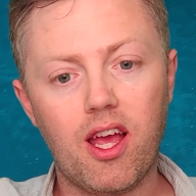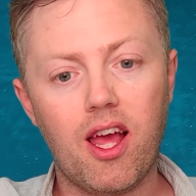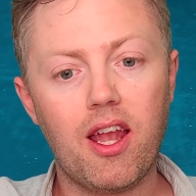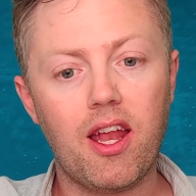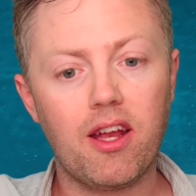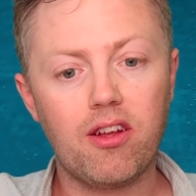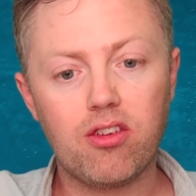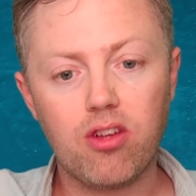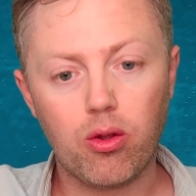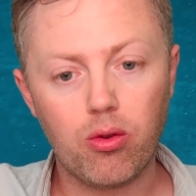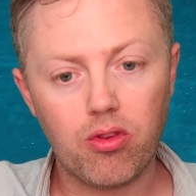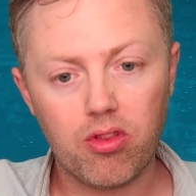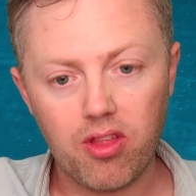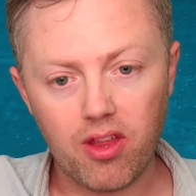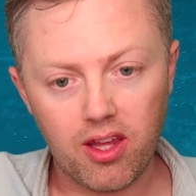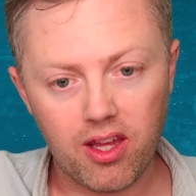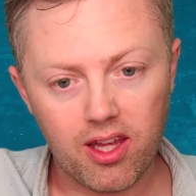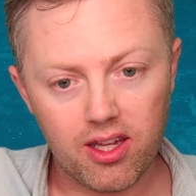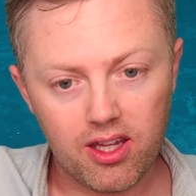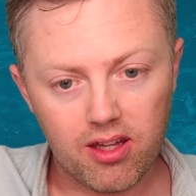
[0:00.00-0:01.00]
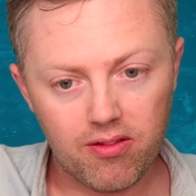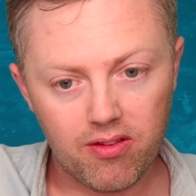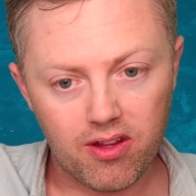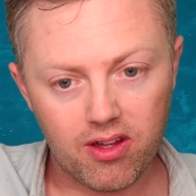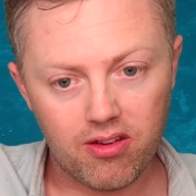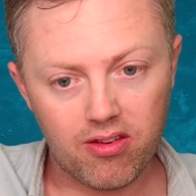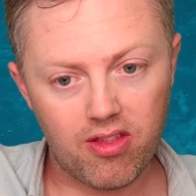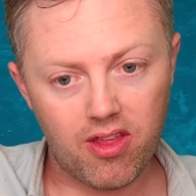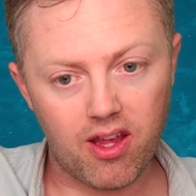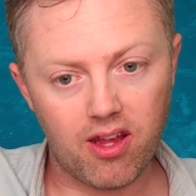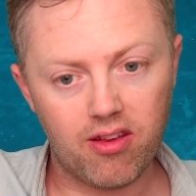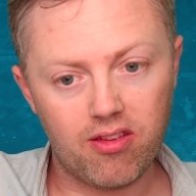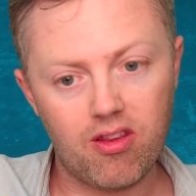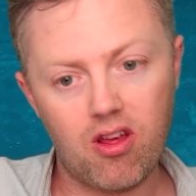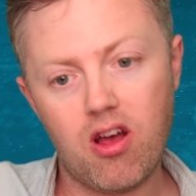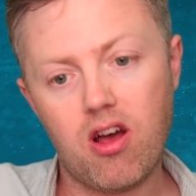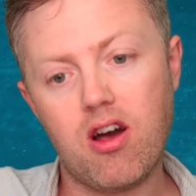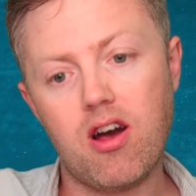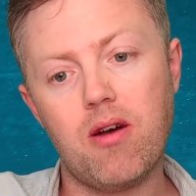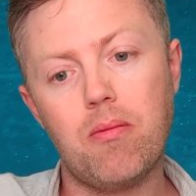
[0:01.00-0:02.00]
And I don't think any of these things
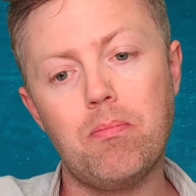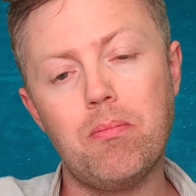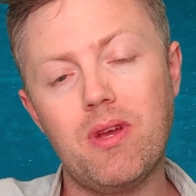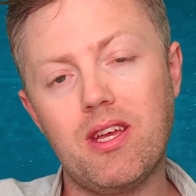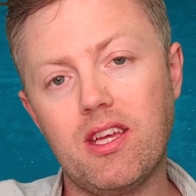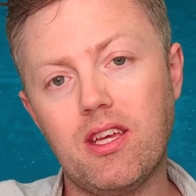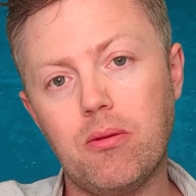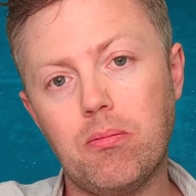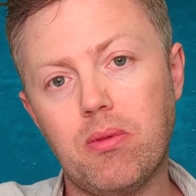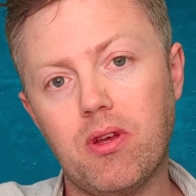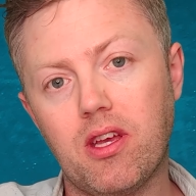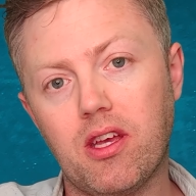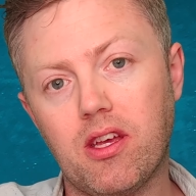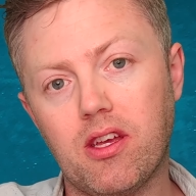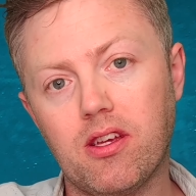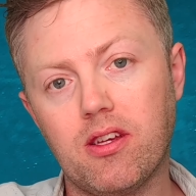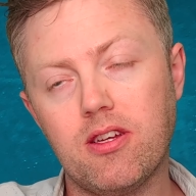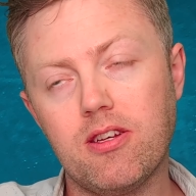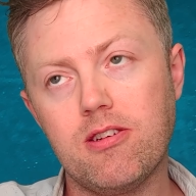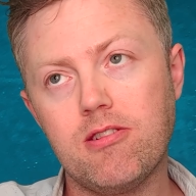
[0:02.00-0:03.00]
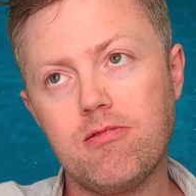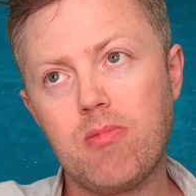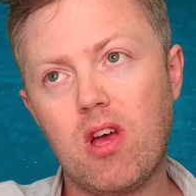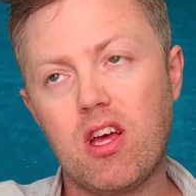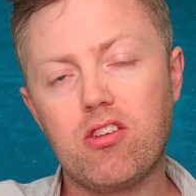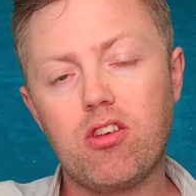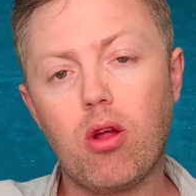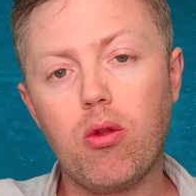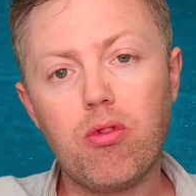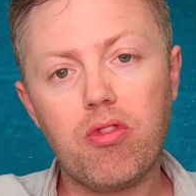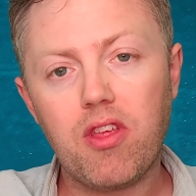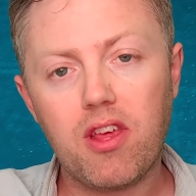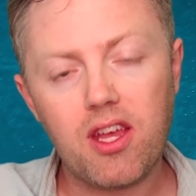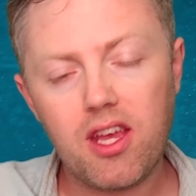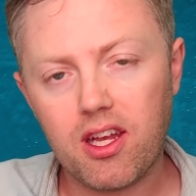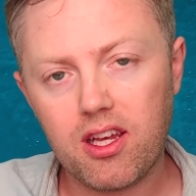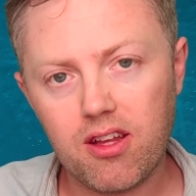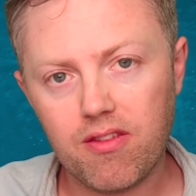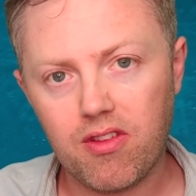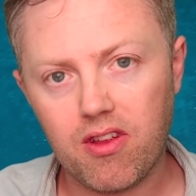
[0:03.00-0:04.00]
are me being, don't think
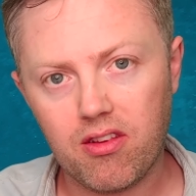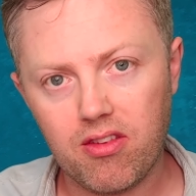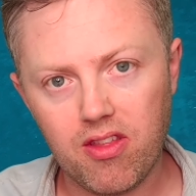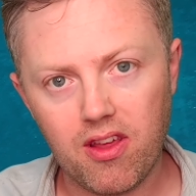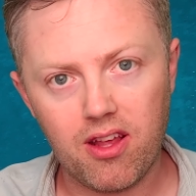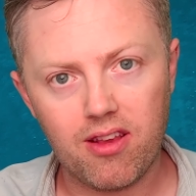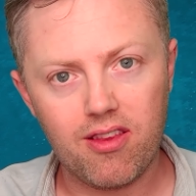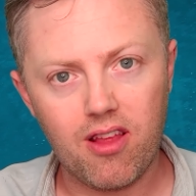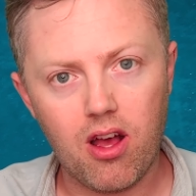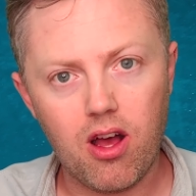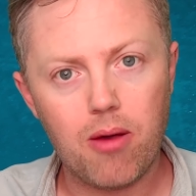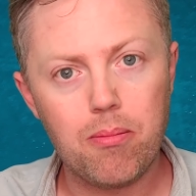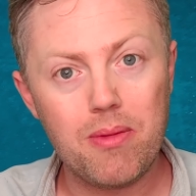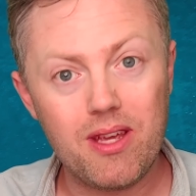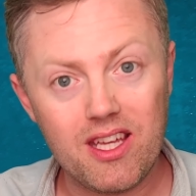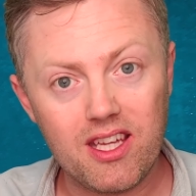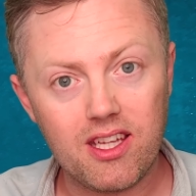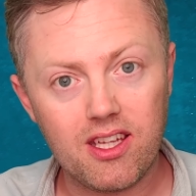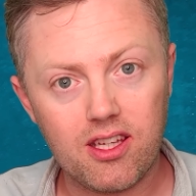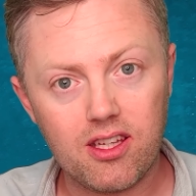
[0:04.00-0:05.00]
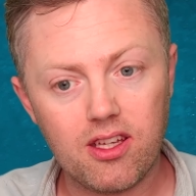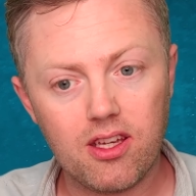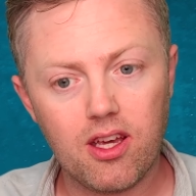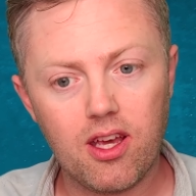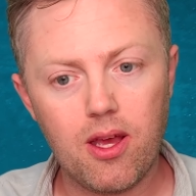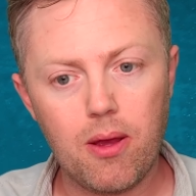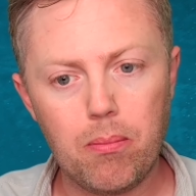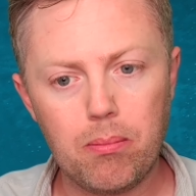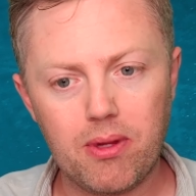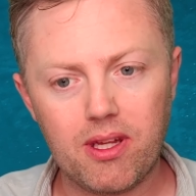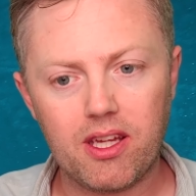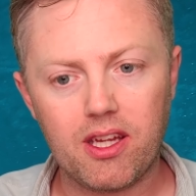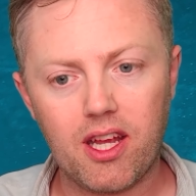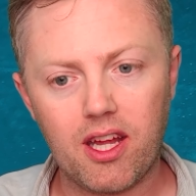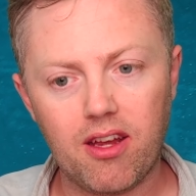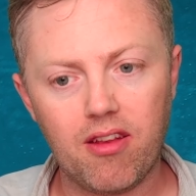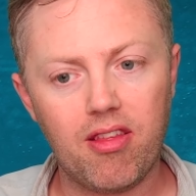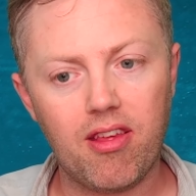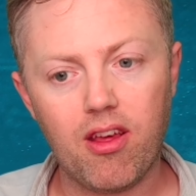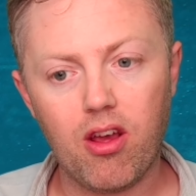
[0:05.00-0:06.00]
any of these things are me being
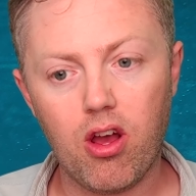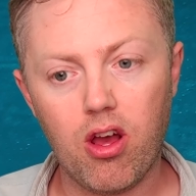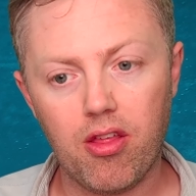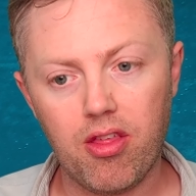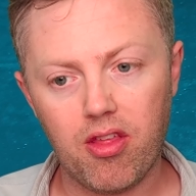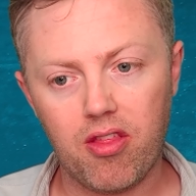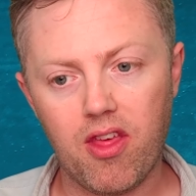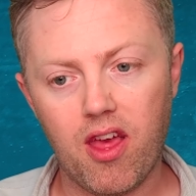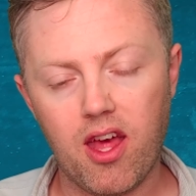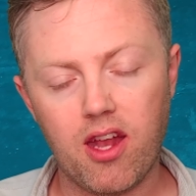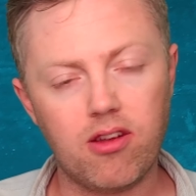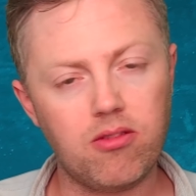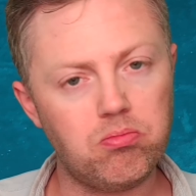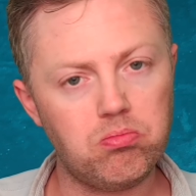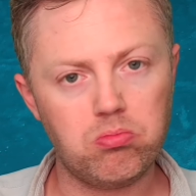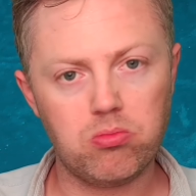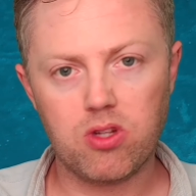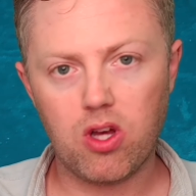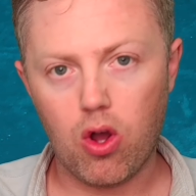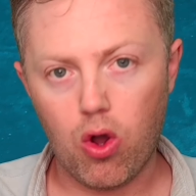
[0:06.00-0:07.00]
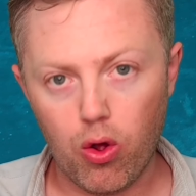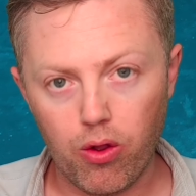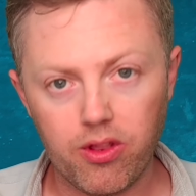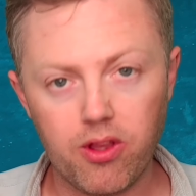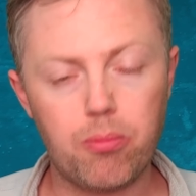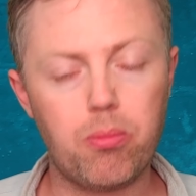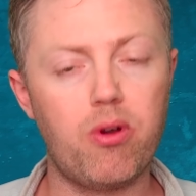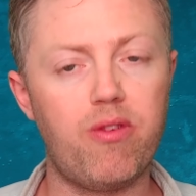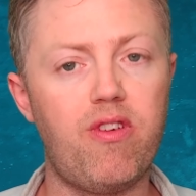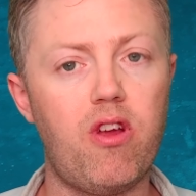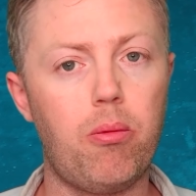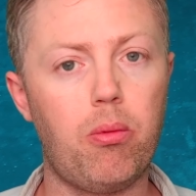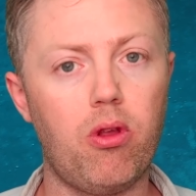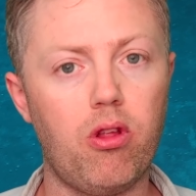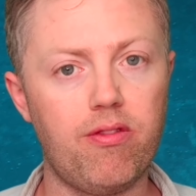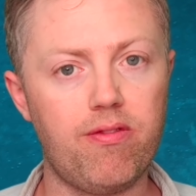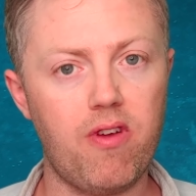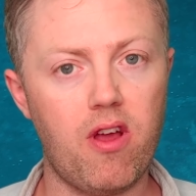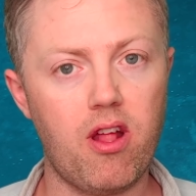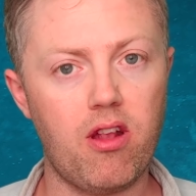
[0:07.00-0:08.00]
anything other than on the proverbial
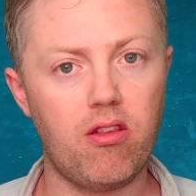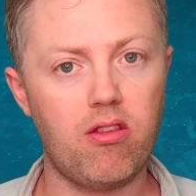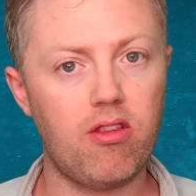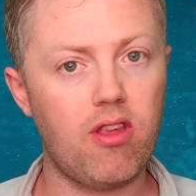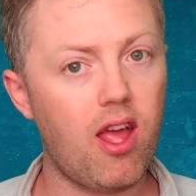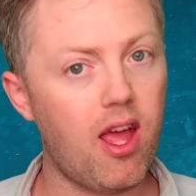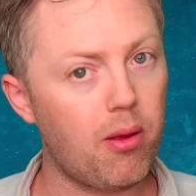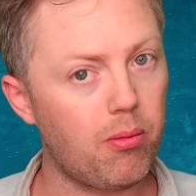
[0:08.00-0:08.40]
fence.